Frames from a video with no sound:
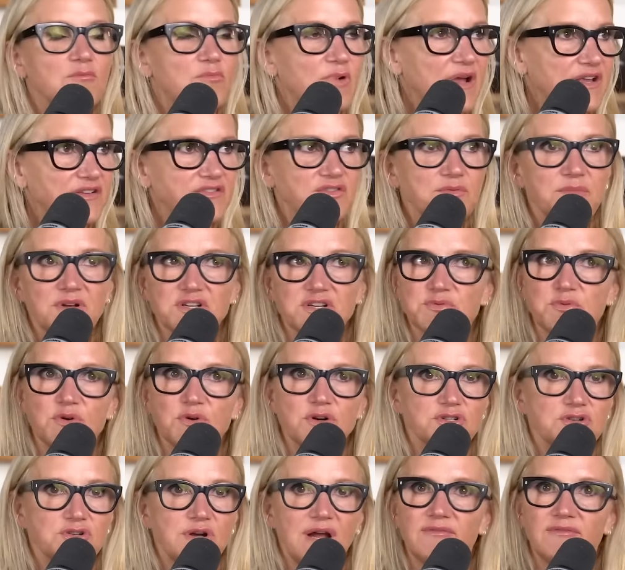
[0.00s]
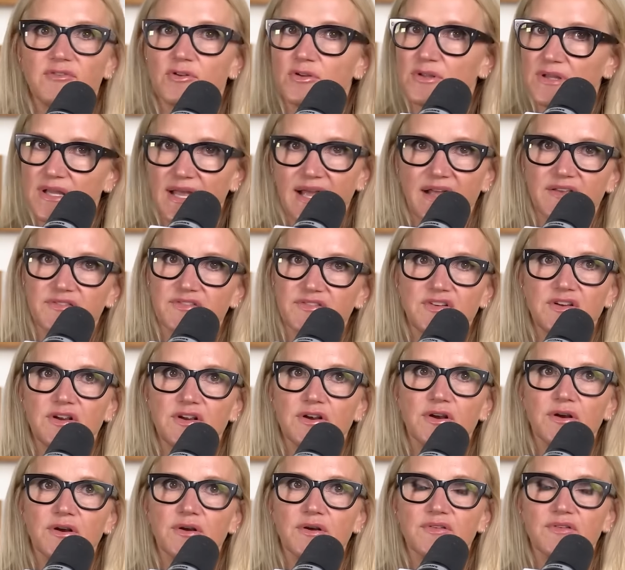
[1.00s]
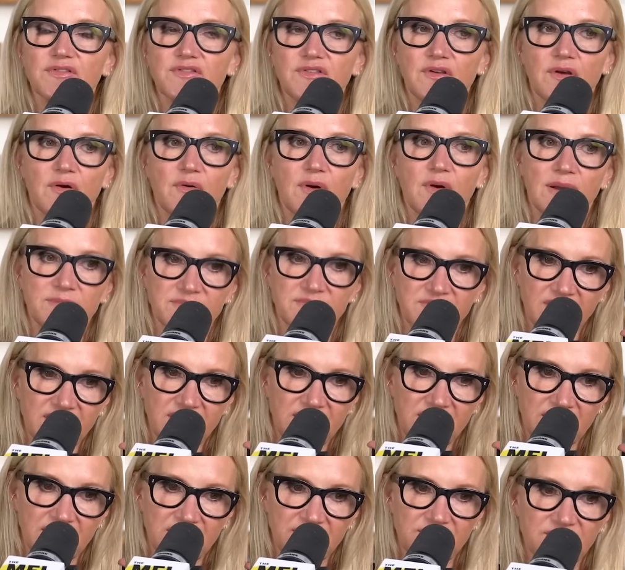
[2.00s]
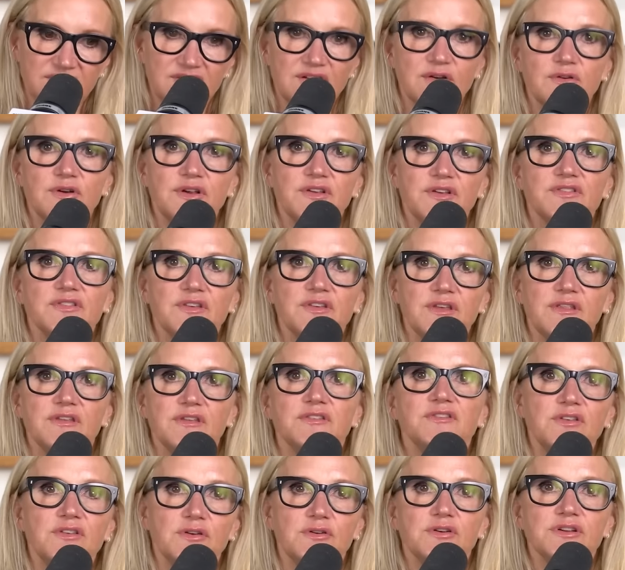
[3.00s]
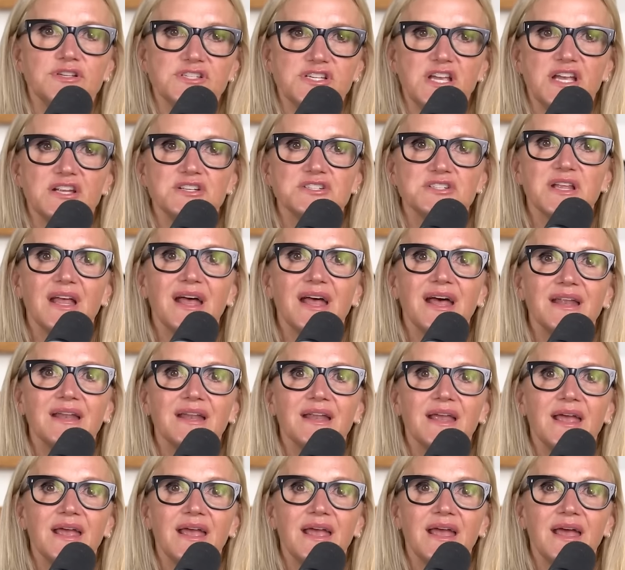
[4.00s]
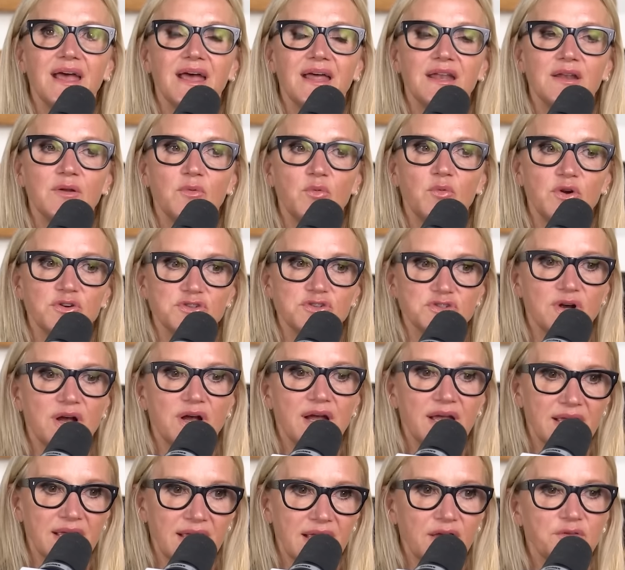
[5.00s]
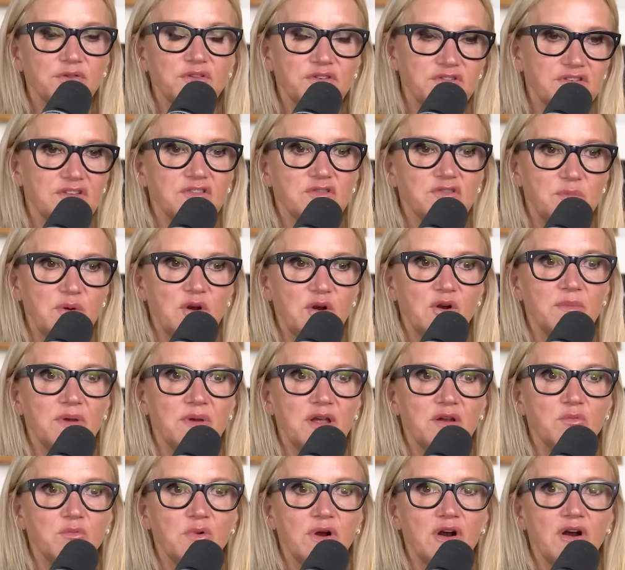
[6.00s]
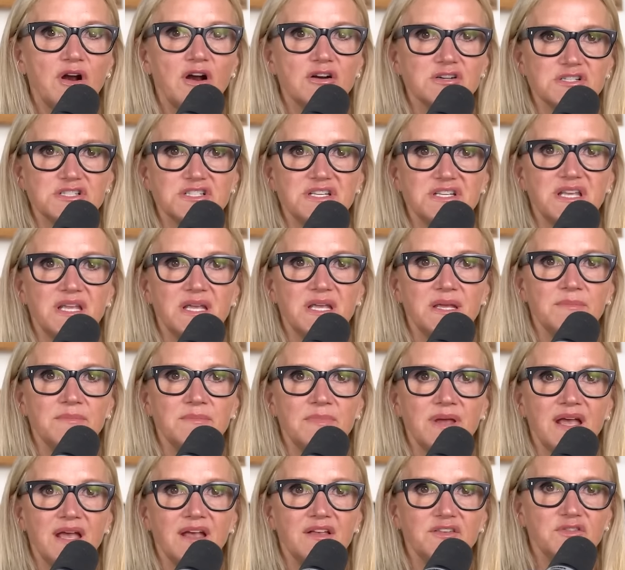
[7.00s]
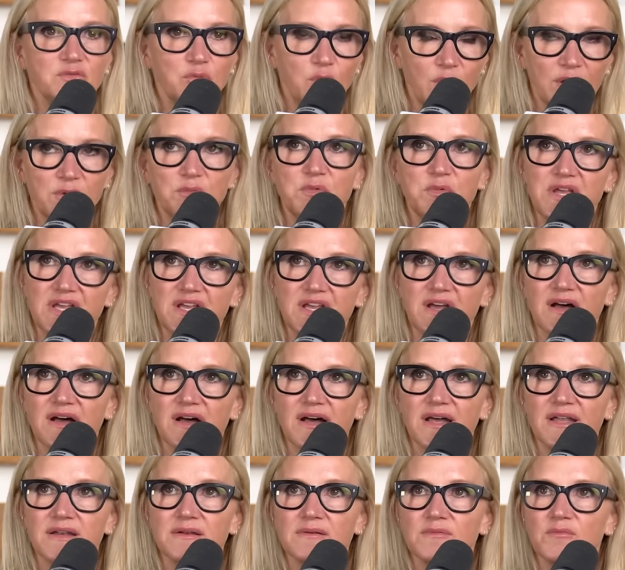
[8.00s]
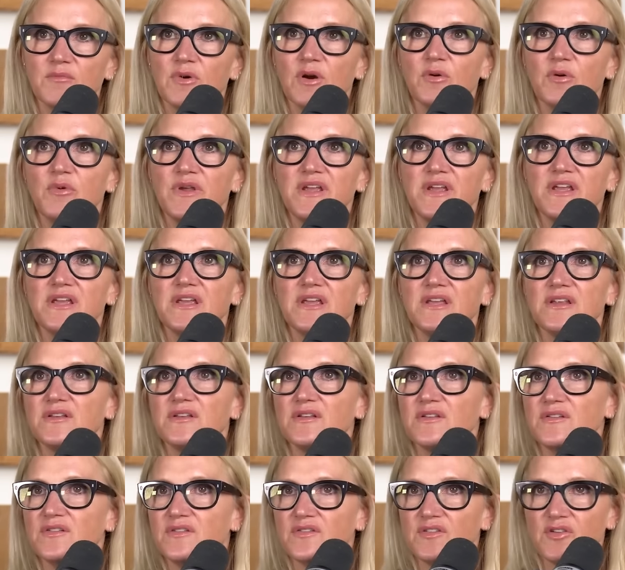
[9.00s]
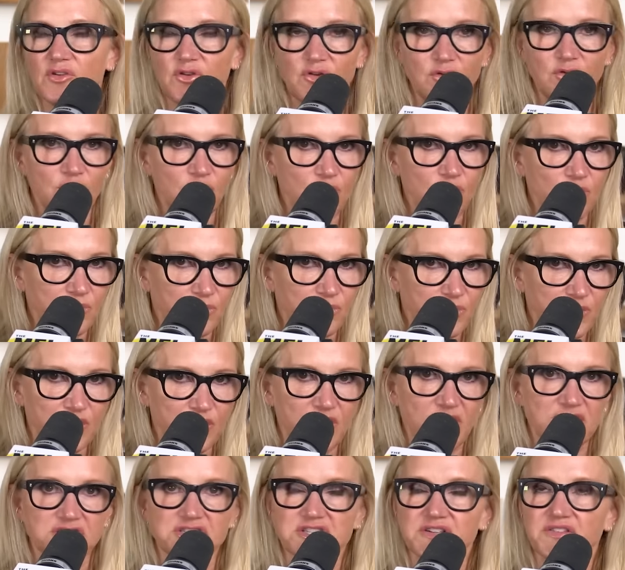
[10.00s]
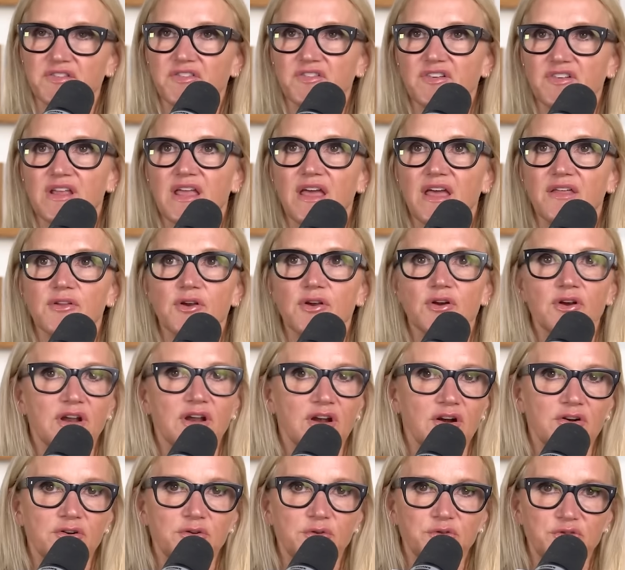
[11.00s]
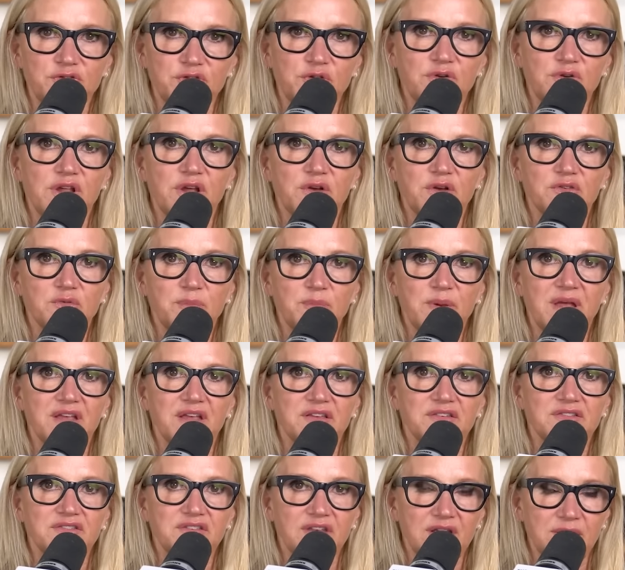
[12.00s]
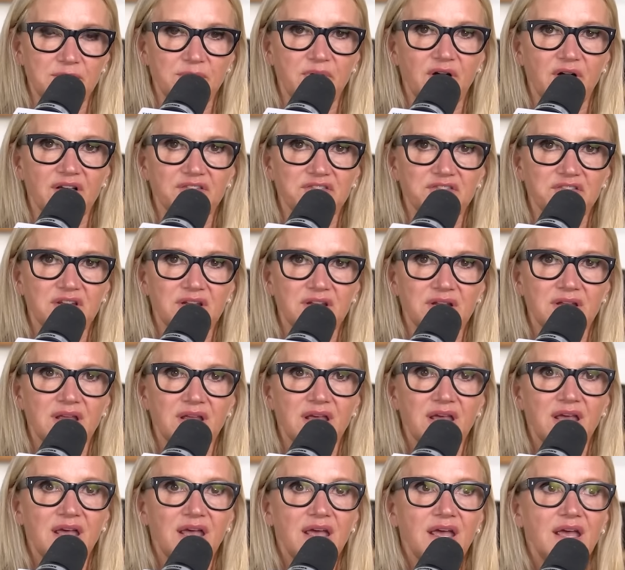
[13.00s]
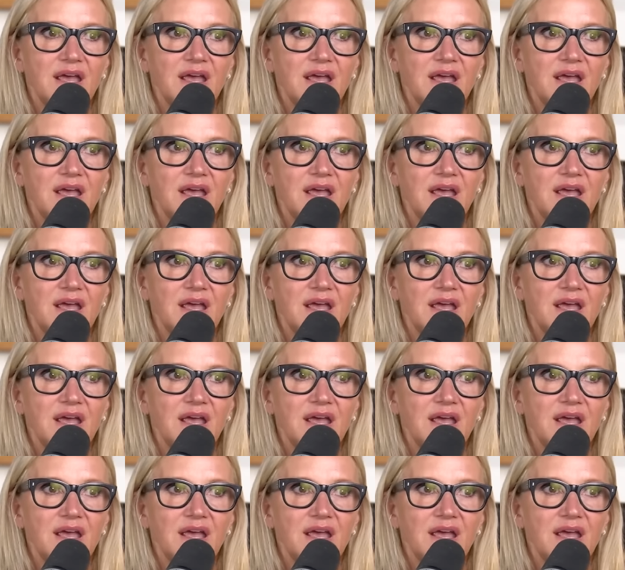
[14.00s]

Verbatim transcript: Way too much work travel last year, so I'm taking it seriously this year to change that. And we're trying out this experiment where our team has one week on where we do productions together in our new studio space in Boston,